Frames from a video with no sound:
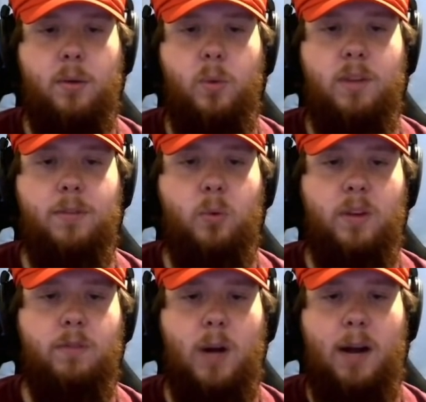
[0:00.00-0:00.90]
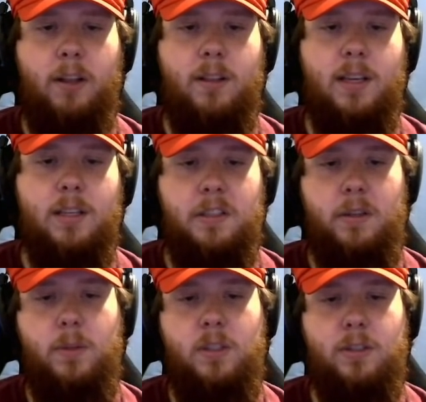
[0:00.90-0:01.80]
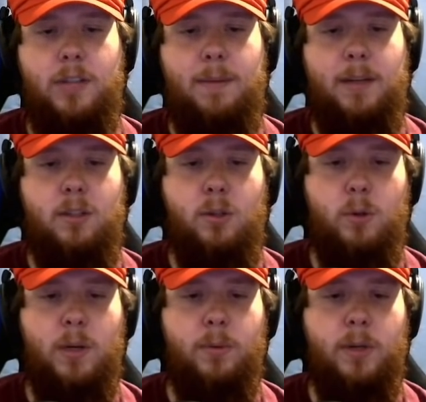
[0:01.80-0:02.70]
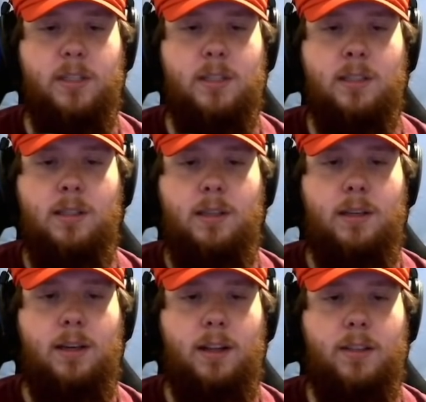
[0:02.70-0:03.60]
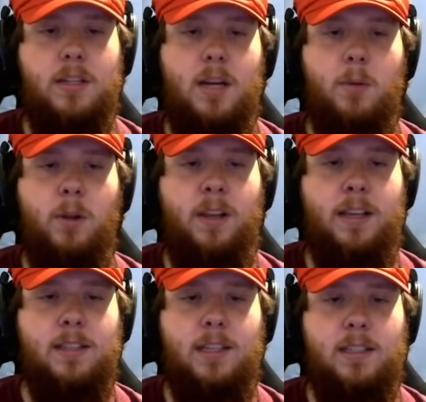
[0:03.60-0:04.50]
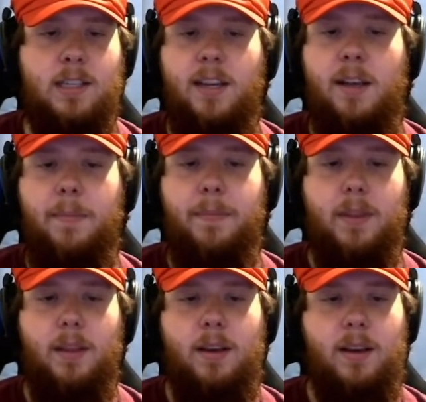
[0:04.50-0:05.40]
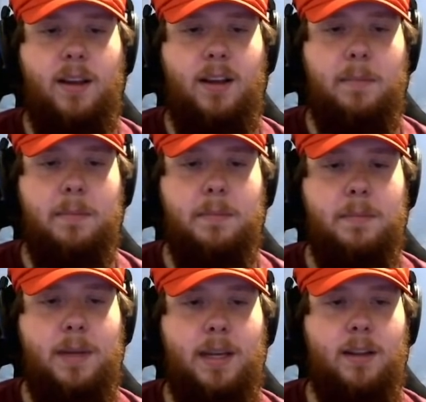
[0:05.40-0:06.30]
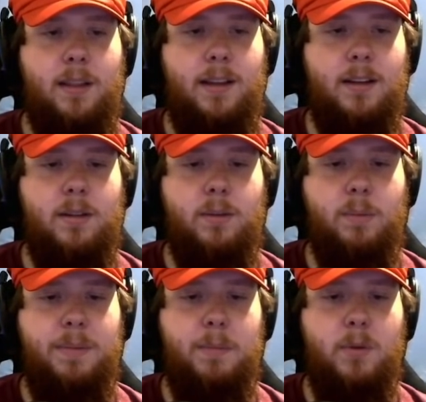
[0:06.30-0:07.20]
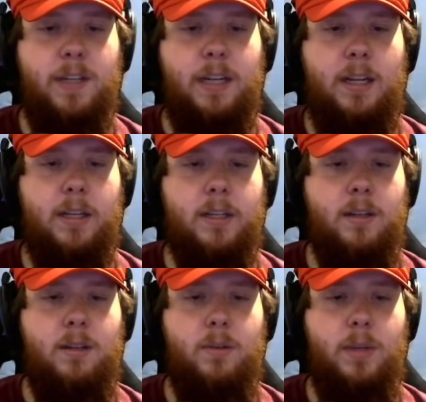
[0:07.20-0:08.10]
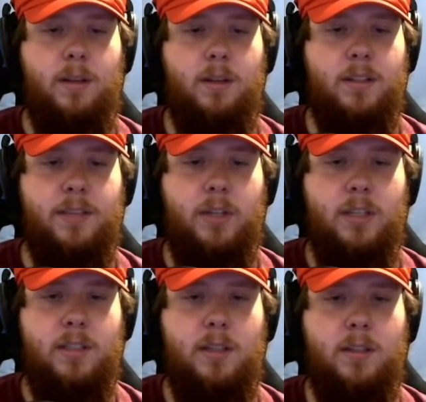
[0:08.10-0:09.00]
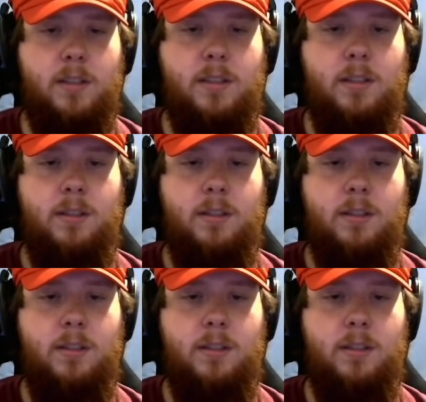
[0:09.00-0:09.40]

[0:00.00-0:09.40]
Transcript: we've routed this so that we're just grabbing 2 quick ones, the double, as they say. And then we'll be moving on with our 70 stars.